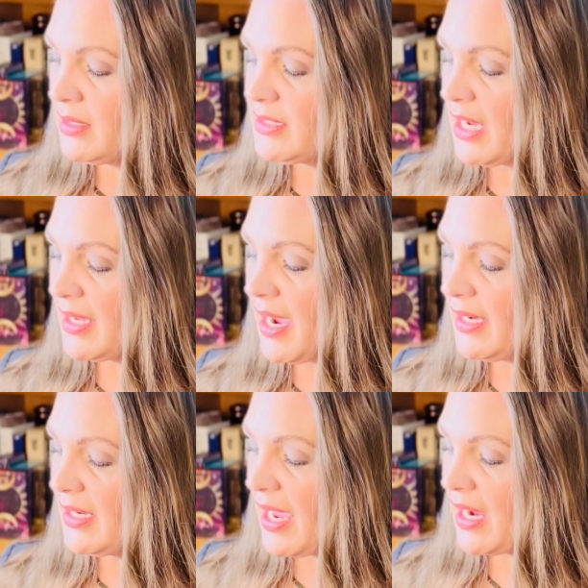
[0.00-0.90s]
Take
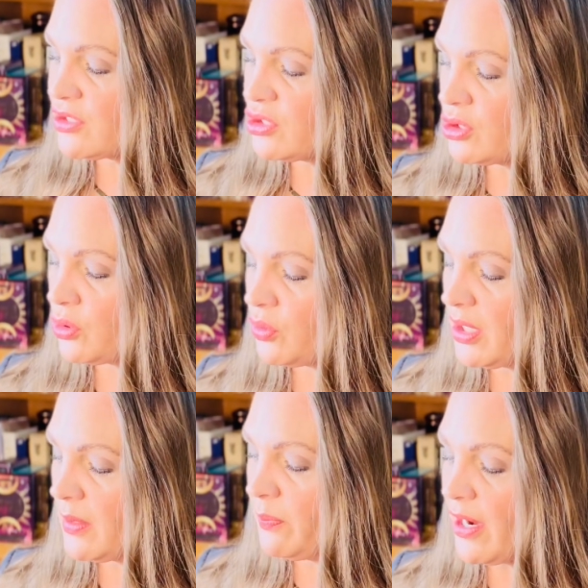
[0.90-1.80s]
guided action to
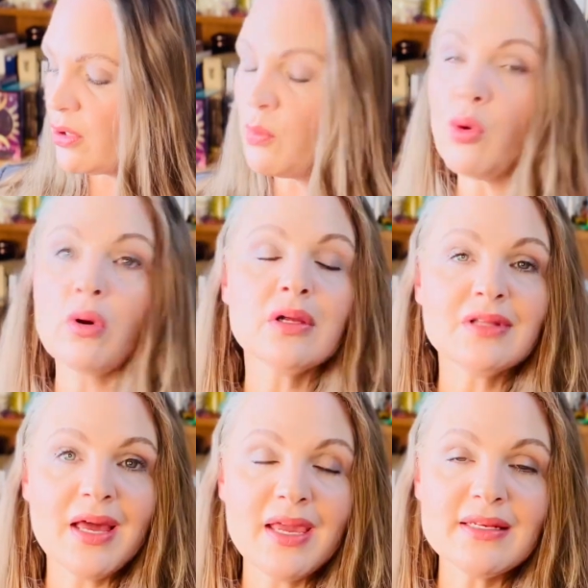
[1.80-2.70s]
create a better, more
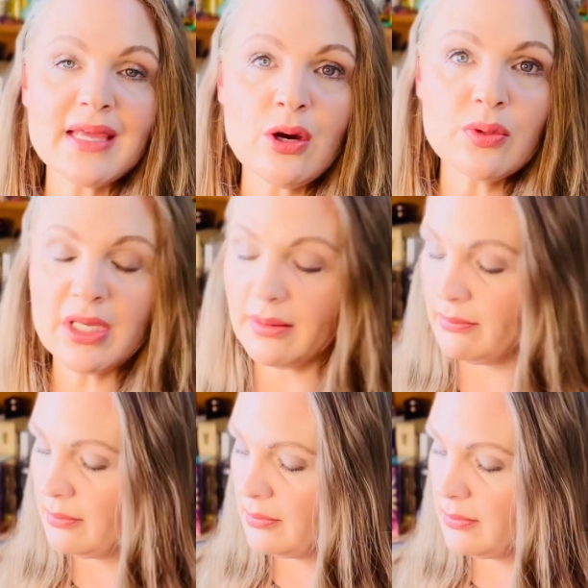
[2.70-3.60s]
aligned outcome.